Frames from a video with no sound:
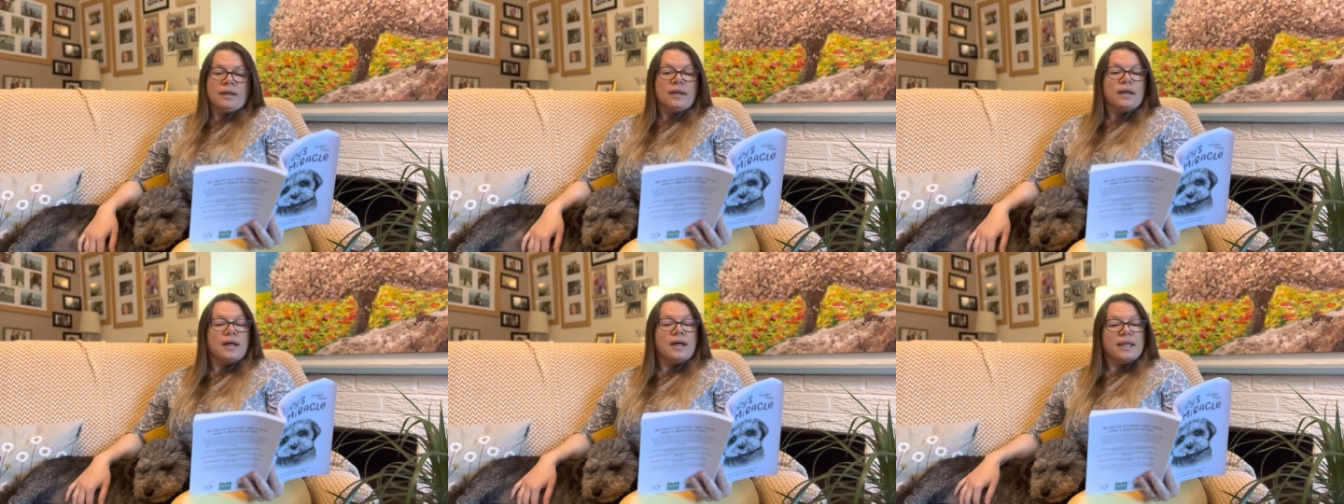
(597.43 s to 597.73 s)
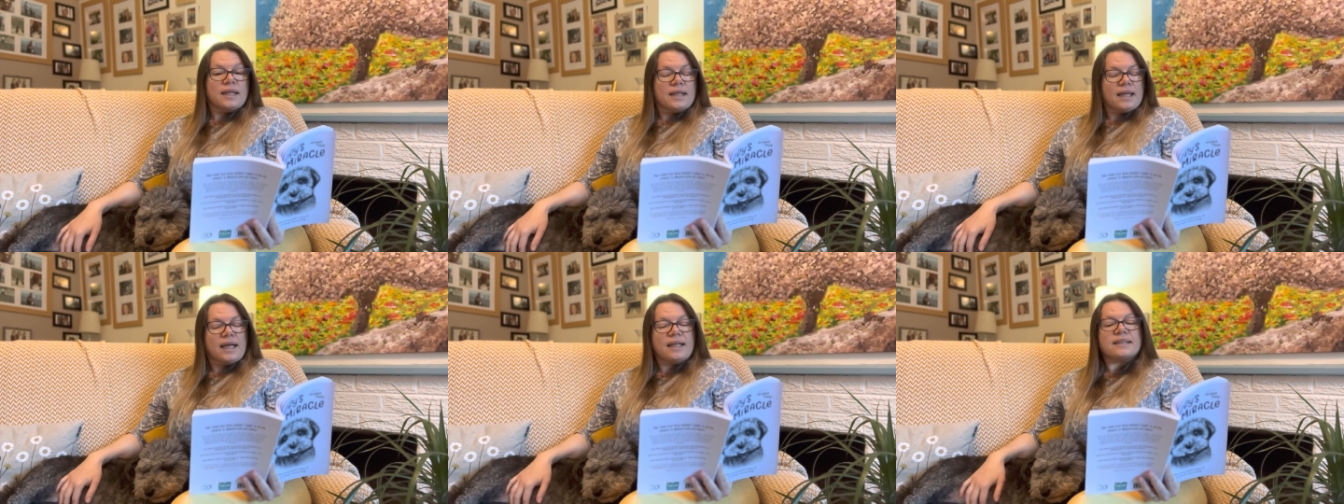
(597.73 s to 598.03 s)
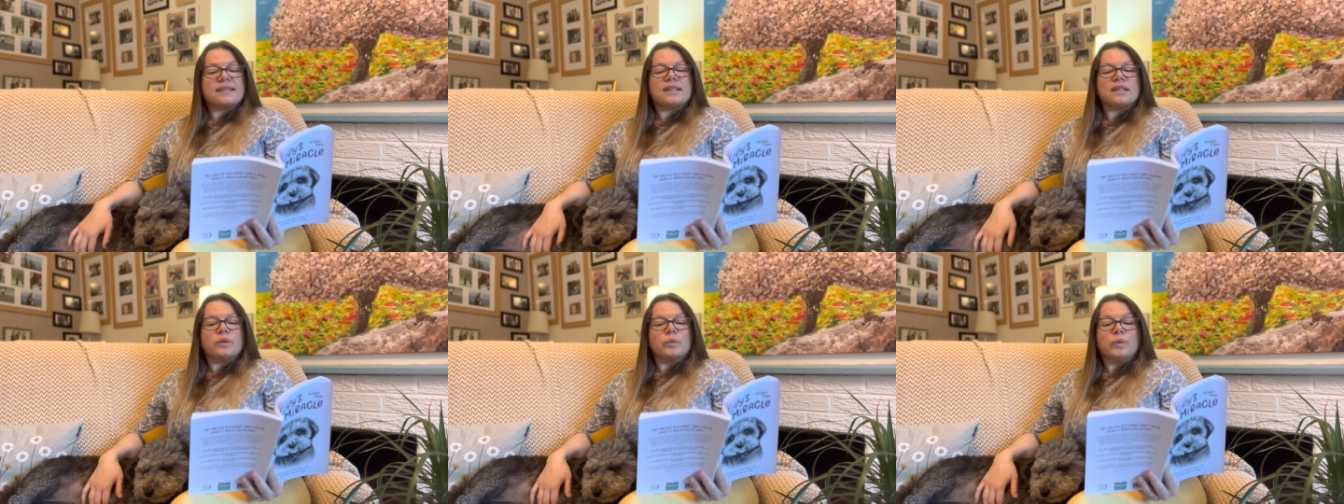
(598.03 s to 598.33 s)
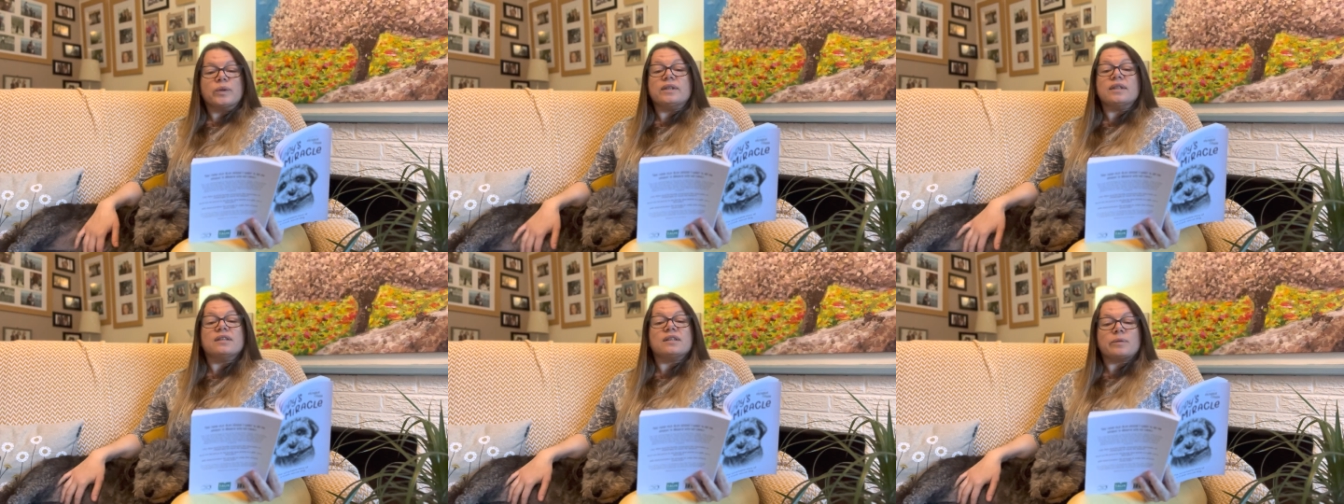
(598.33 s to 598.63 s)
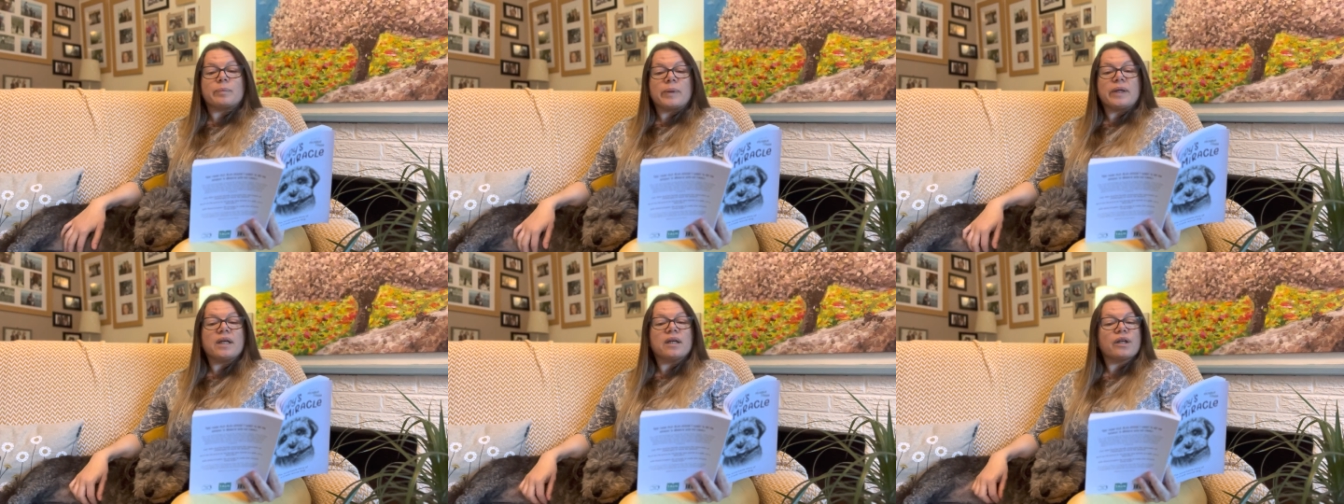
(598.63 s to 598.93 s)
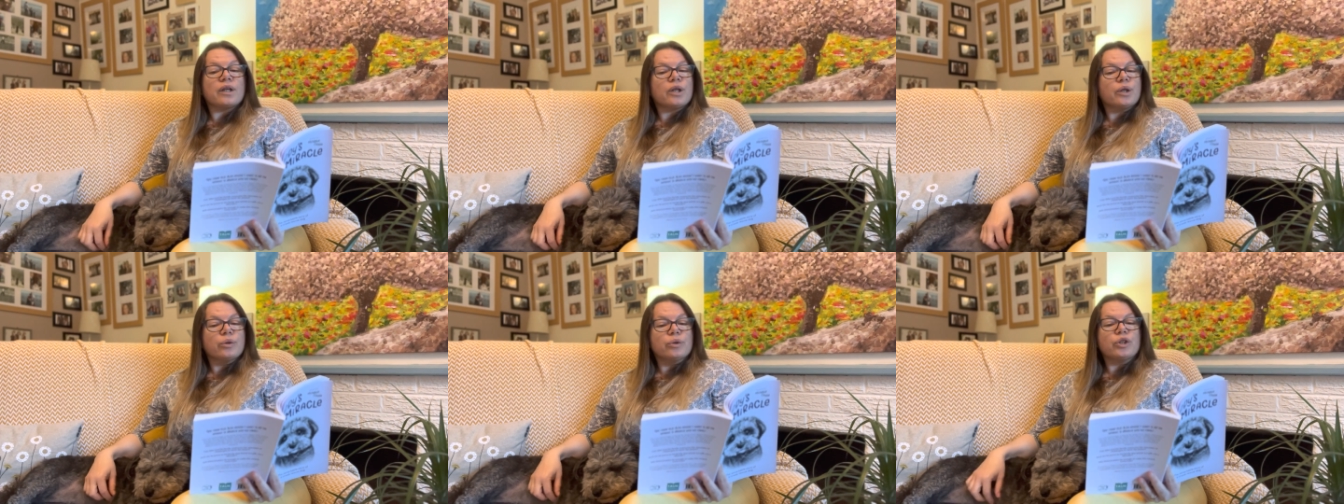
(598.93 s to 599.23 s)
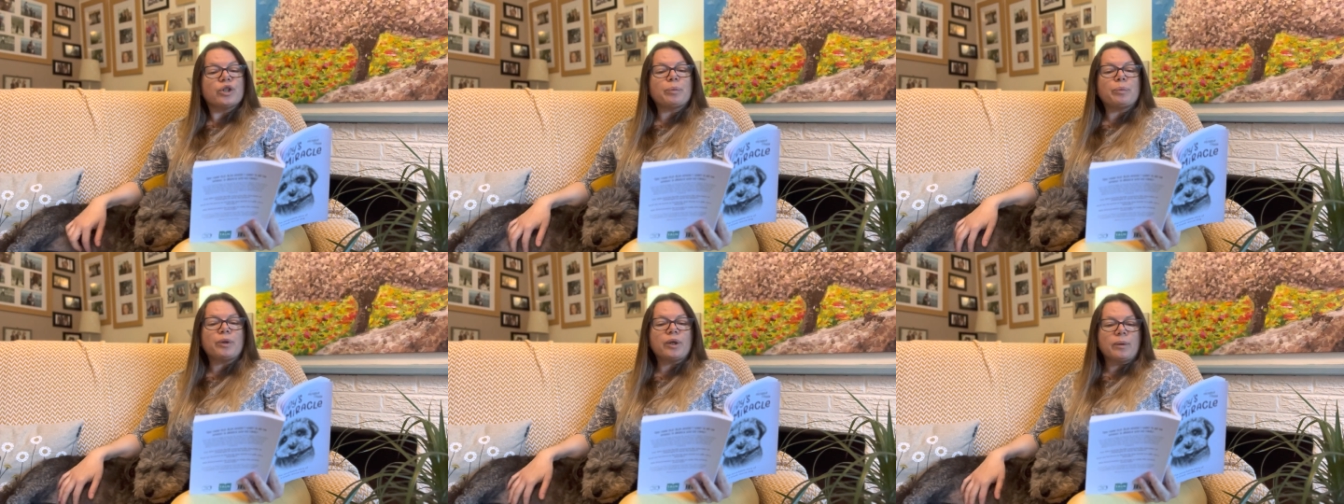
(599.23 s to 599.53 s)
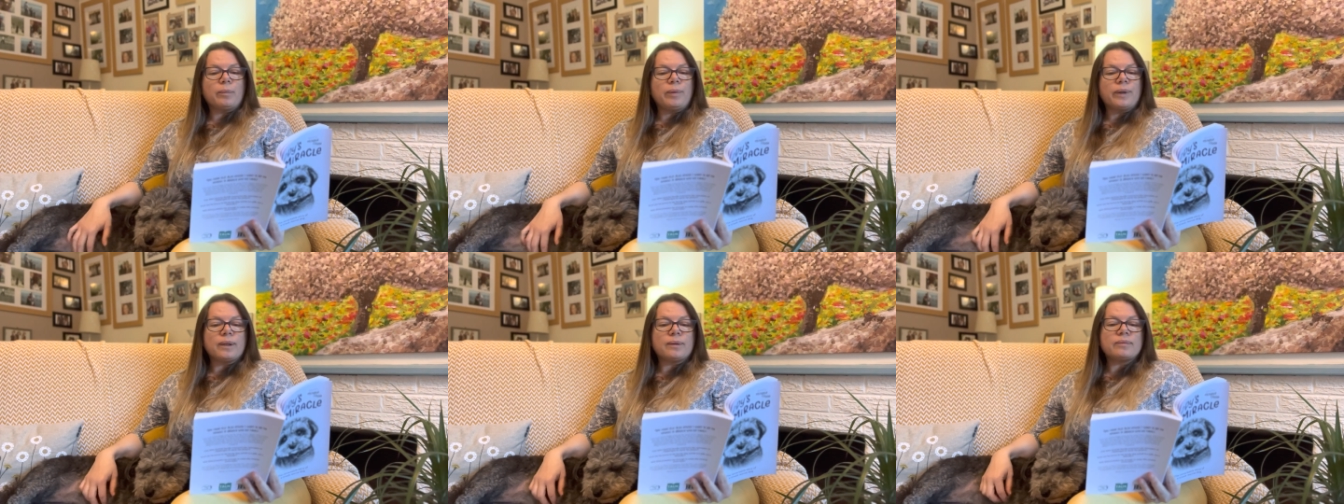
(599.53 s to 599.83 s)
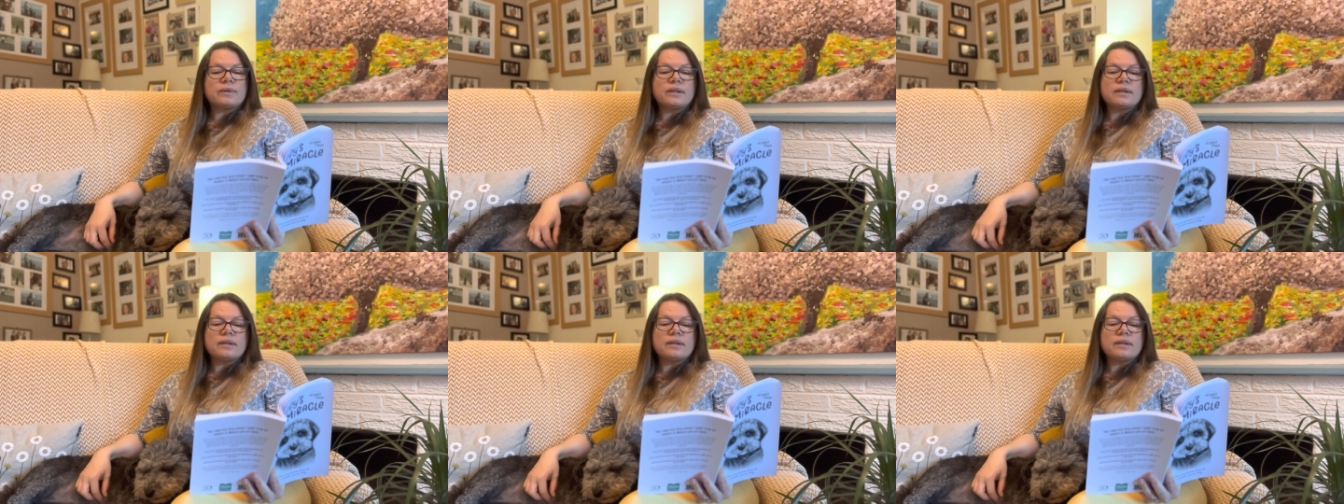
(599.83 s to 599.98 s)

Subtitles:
I guess it wouldn't be a huge problem